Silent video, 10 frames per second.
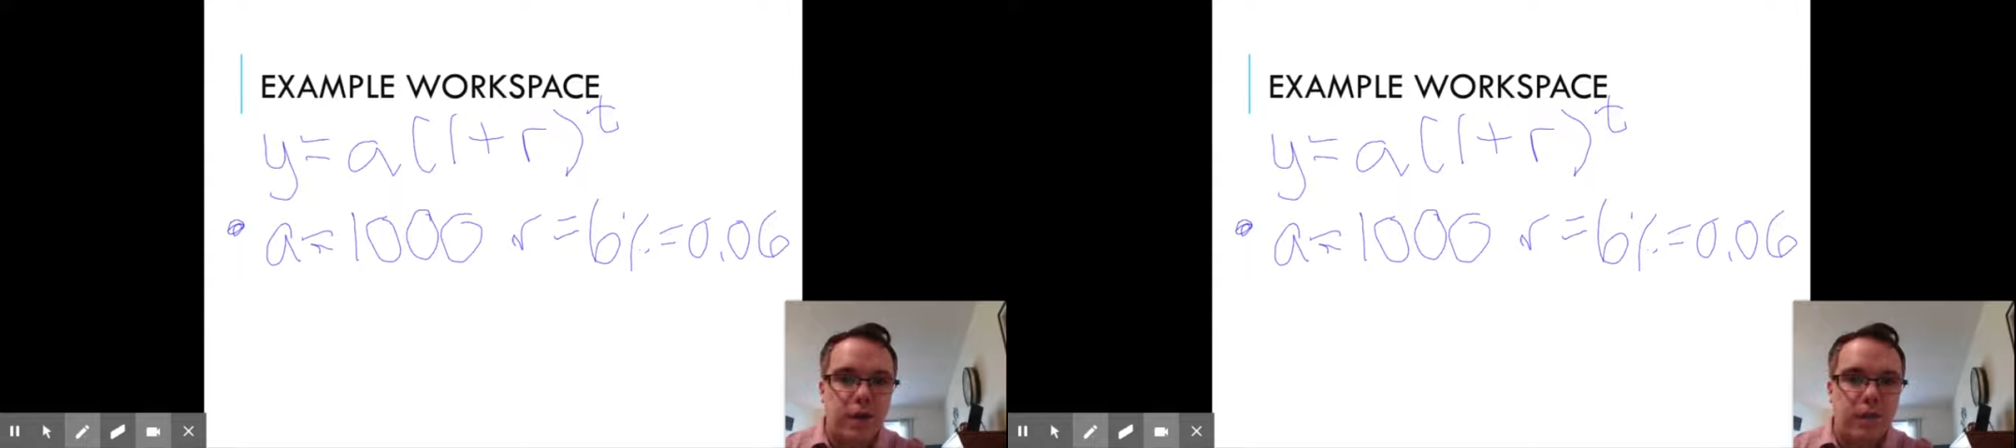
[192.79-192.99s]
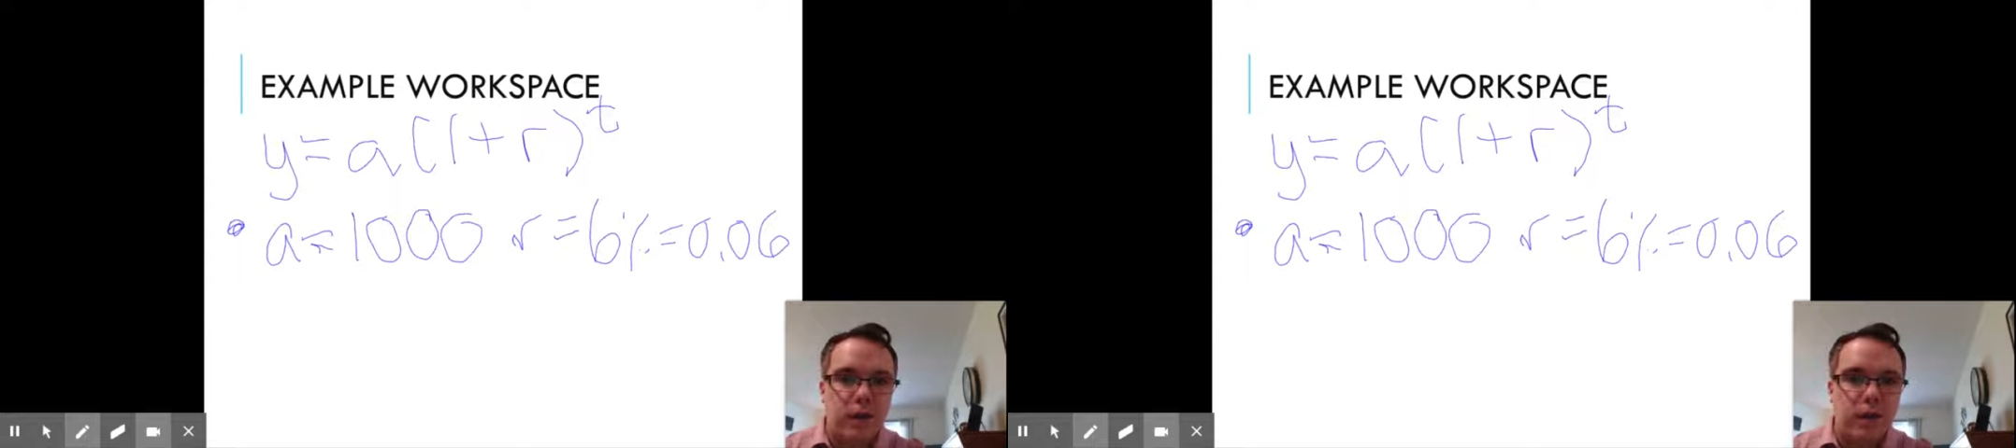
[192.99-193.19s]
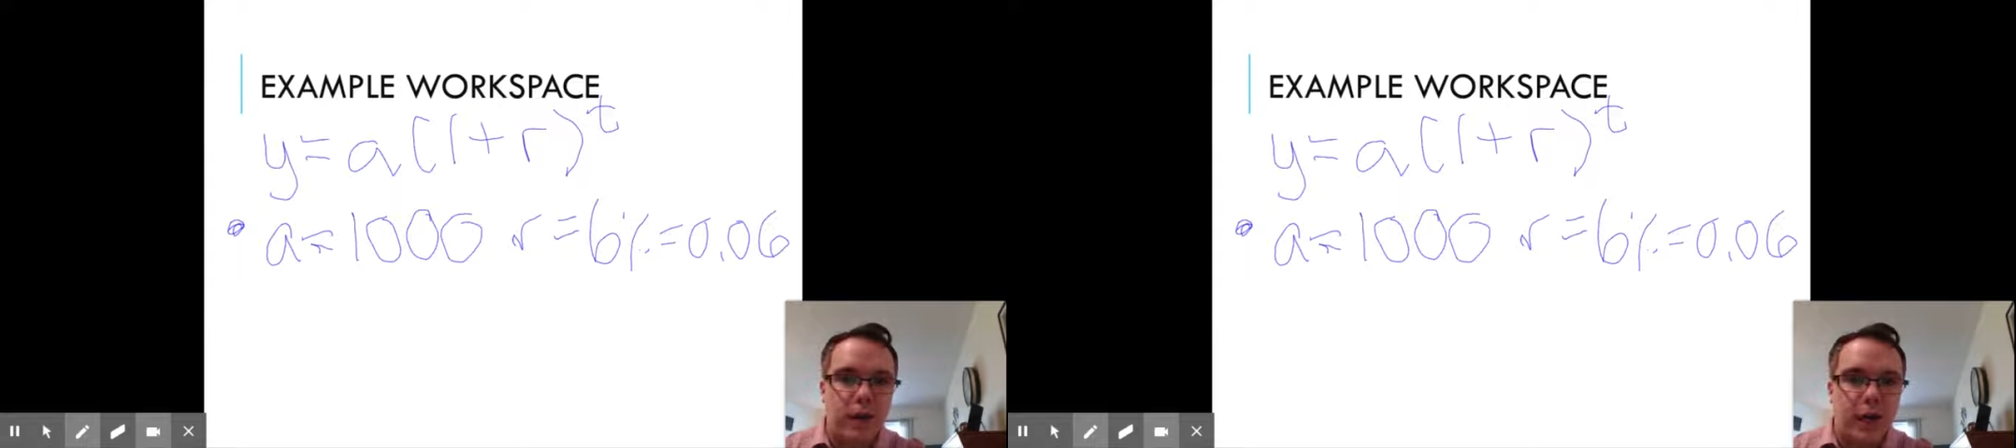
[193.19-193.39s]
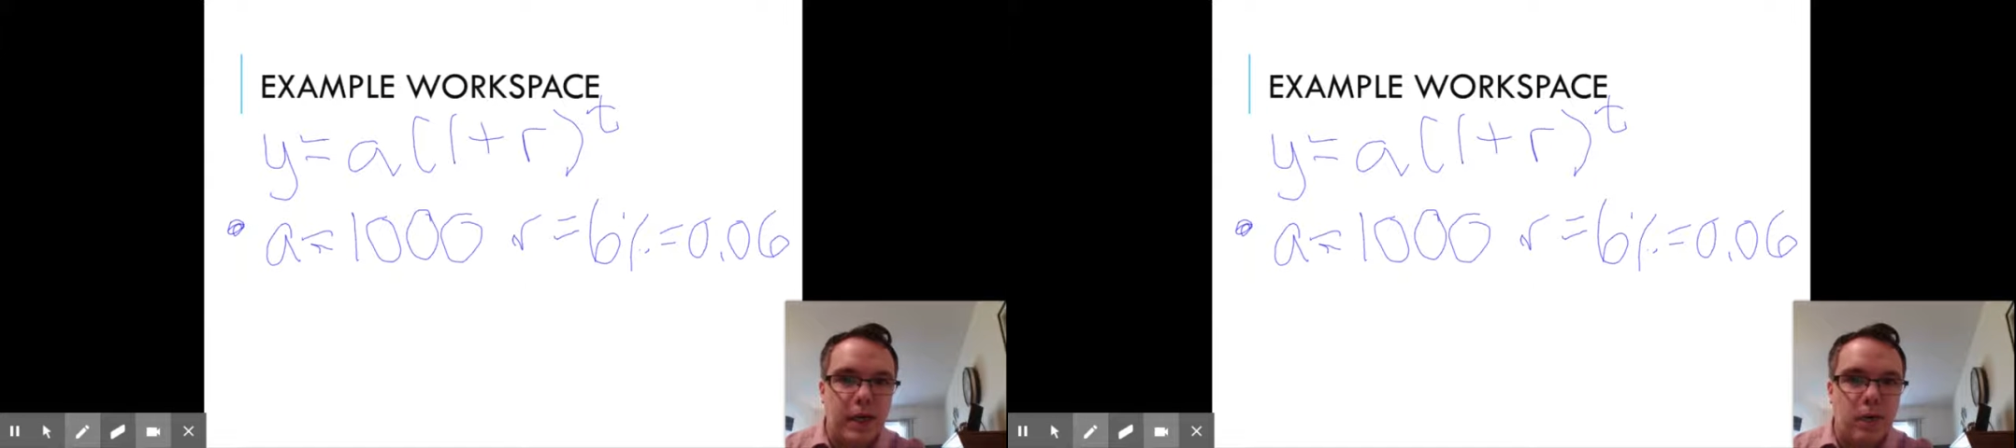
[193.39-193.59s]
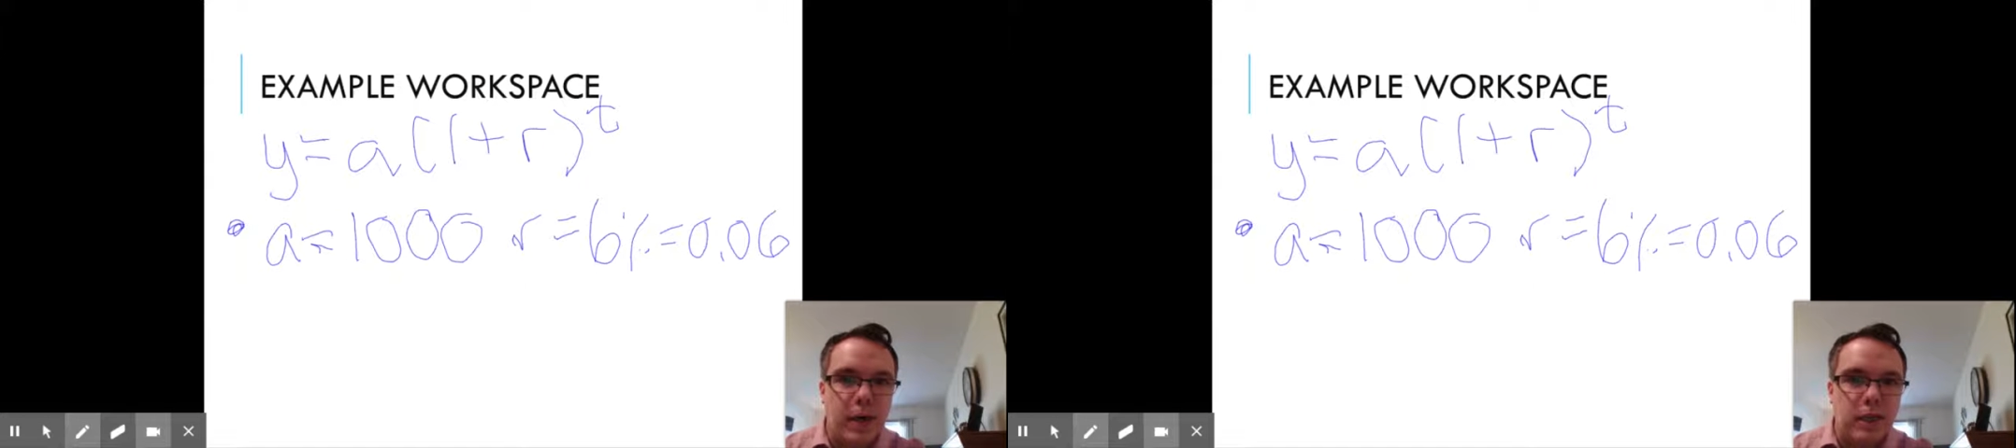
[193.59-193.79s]
then we're going to write an
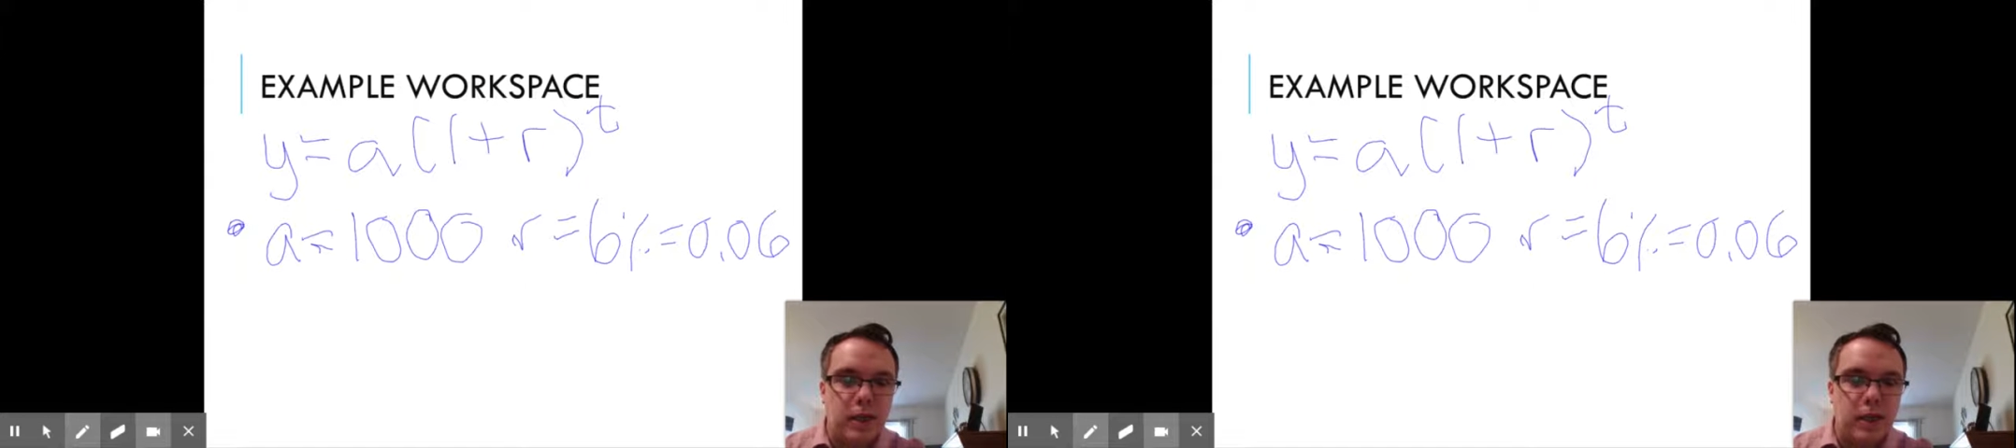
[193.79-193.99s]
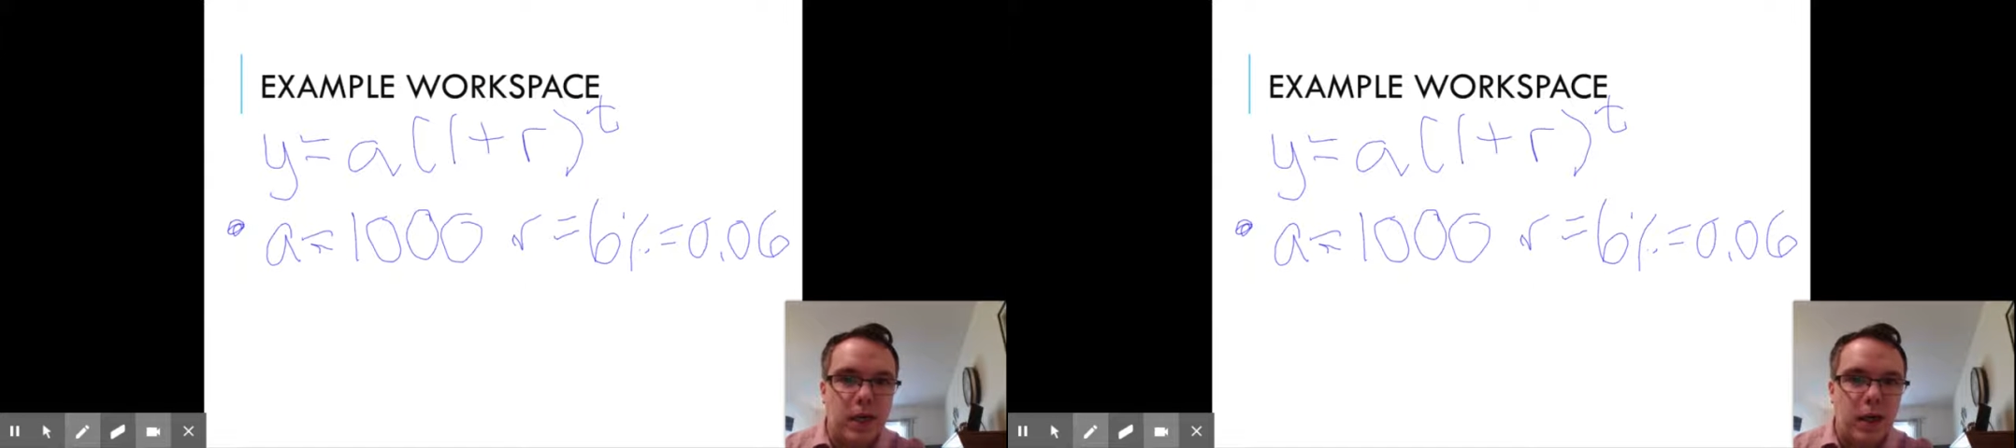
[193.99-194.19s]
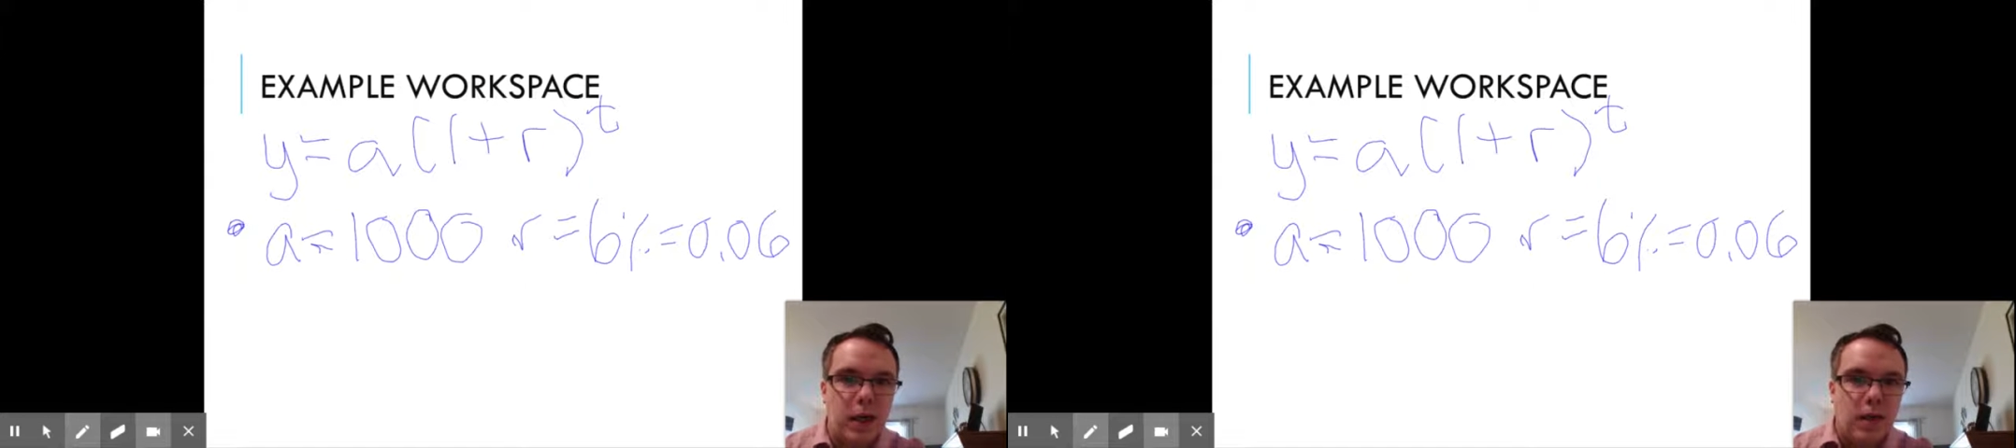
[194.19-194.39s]
equation.